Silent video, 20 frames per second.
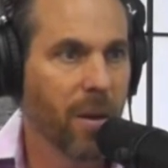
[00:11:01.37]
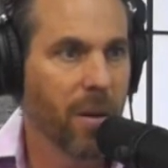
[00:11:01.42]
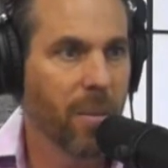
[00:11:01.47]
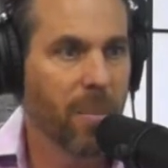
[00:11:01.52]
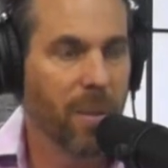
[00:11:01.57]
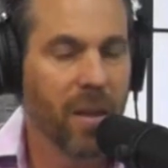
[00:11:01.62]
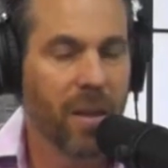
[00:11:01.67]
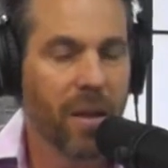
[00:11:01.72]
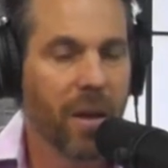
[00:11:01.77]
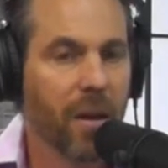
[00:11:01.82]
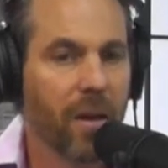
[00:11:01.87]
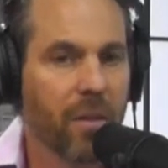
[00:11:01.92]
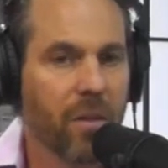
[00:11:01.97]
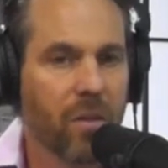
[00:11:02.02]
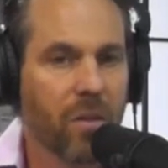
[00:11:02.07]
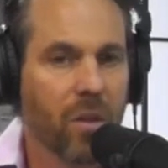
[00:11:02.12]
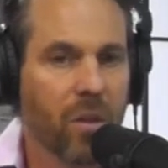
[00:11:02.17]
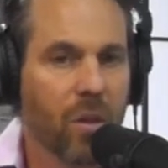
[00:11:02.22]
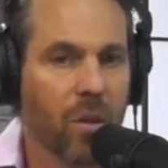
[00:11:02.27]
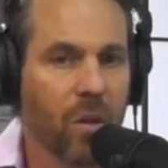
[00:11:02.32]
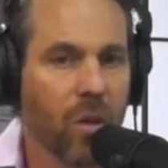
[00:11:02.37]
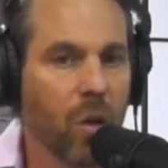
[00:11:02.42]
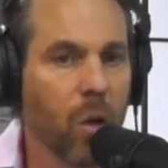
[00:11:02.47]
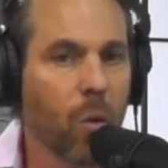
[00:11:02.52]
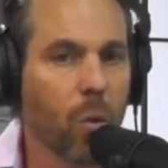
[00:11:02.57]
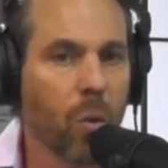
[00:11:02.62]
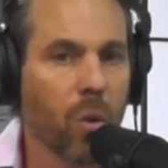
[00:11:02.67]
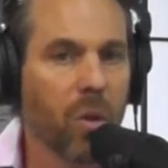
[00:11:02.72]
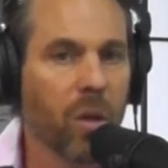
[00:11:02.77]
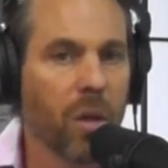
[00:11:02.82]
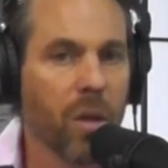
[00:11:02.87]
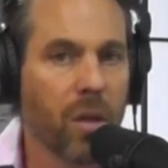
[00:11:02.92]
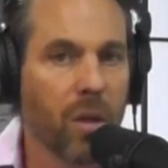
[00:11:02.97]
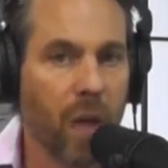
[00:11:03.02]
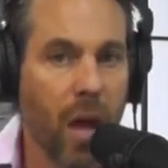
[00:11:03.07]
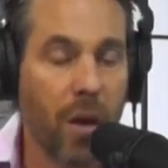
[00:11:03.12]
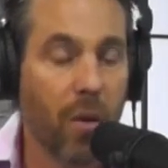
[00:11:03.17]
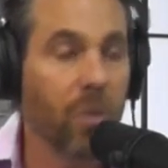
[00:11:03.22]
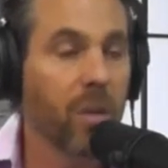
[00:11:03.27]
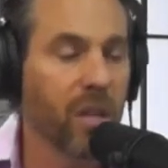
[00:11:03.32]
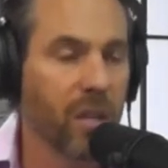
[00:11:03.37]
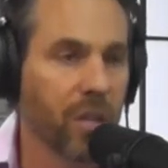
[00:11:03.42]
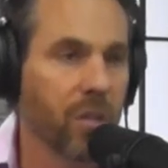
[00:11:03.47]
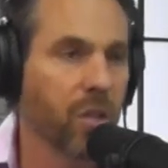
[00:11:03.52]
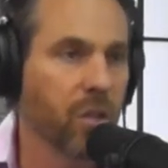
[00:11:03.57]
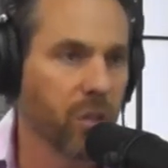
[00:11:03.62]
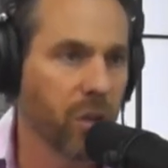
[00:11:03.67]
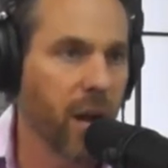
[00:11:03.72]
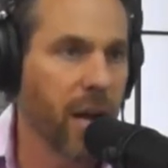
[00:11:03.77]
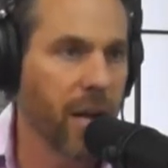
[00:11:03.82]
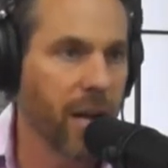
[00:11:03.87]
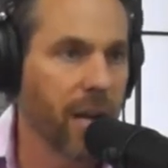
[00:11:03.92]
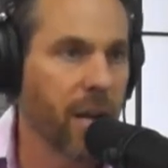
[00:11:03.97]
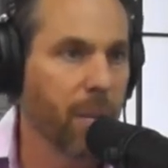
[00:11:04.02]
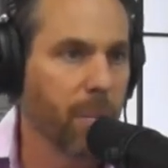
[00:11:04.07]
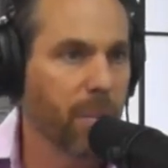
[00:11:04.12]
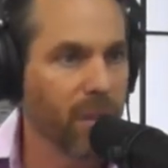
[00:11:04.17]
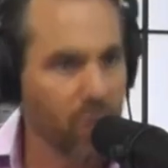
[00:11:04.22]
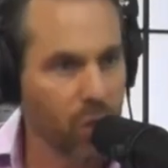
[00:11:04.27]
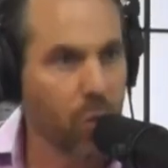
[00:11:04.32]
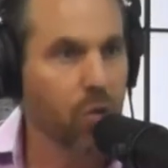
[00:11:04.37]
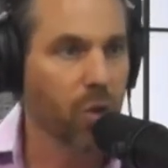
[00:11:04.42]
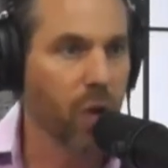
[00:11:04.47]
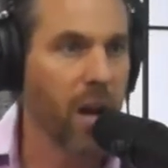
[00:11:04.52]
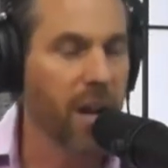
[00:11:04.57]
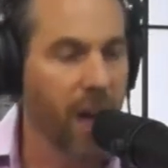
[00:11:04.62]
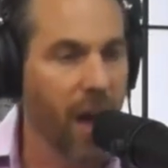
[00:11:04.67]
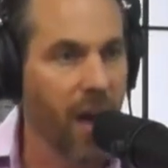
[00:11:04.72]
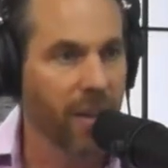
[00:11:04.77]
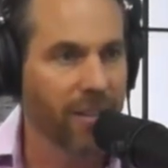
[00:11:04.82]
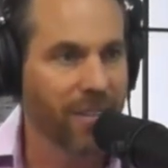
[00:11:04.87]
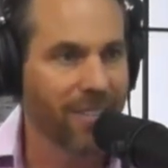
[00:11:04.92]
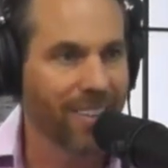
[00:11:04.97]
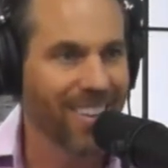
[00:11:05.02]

Because you really, not only did you train him, but you trained us.